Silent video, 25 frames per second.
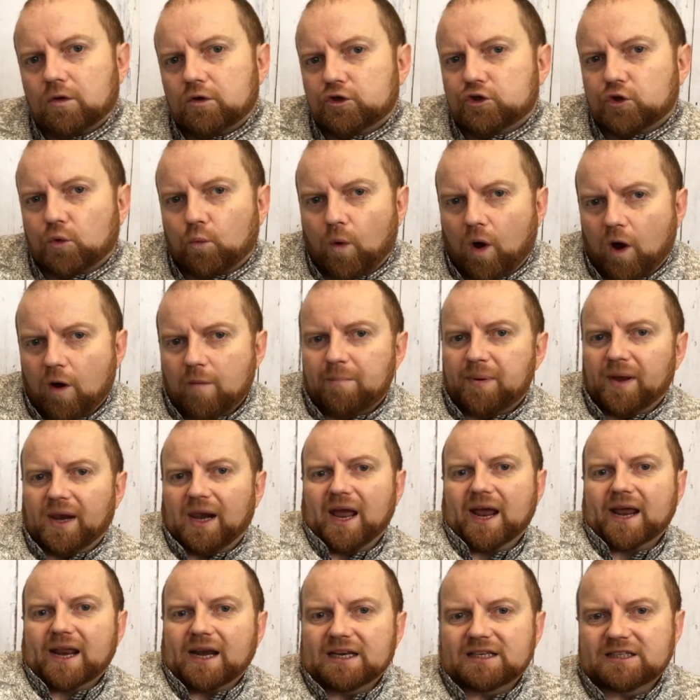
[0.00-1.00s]
So what I'm
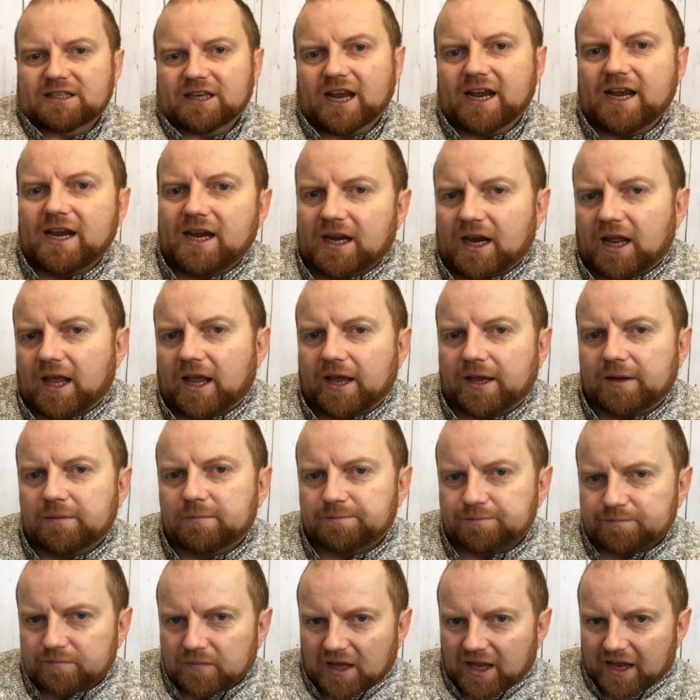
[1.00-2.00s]
politely saying here
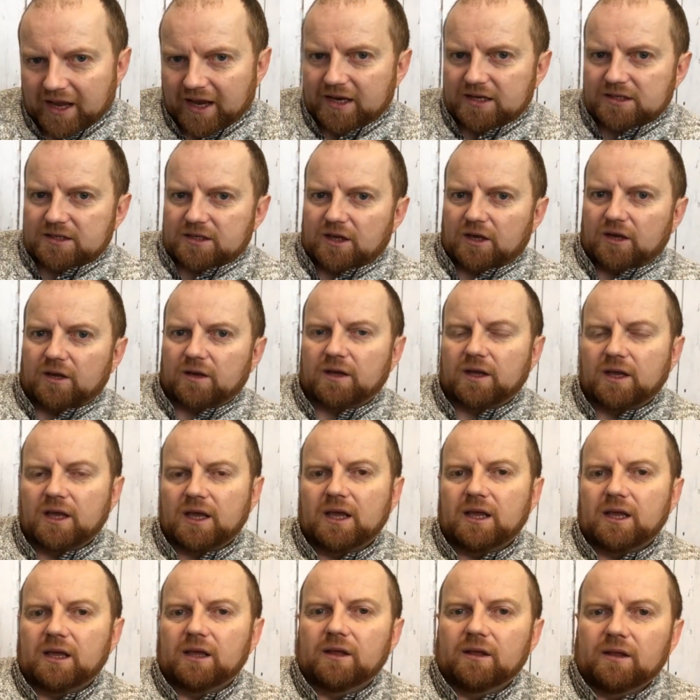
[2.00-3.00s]
is that
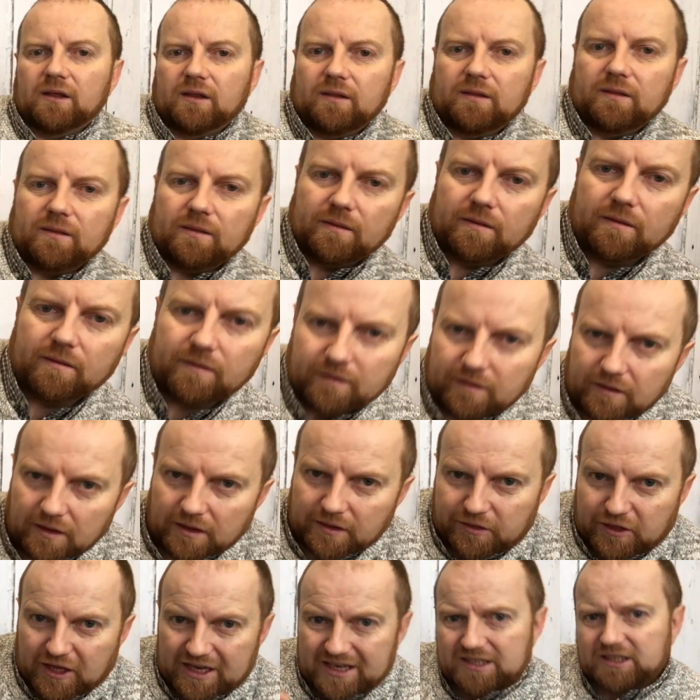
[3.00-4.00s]

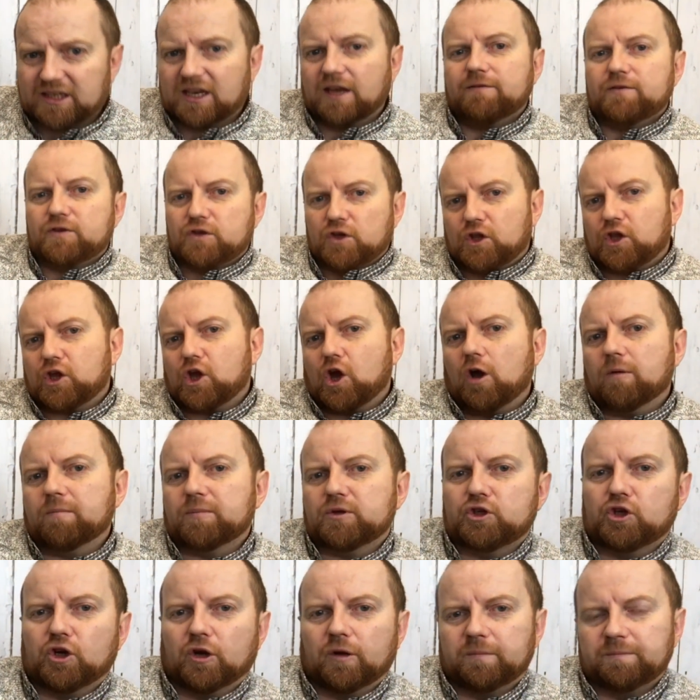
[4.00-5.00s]
this gives you the
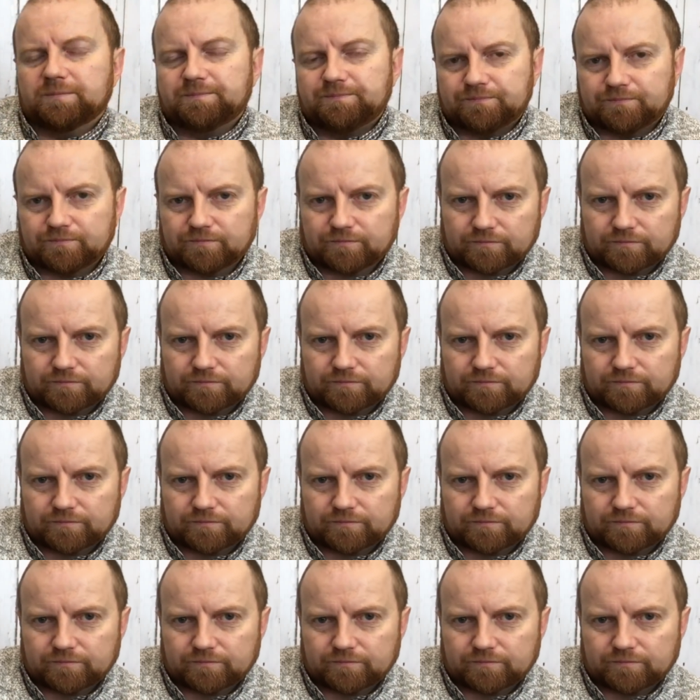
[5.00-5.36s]
option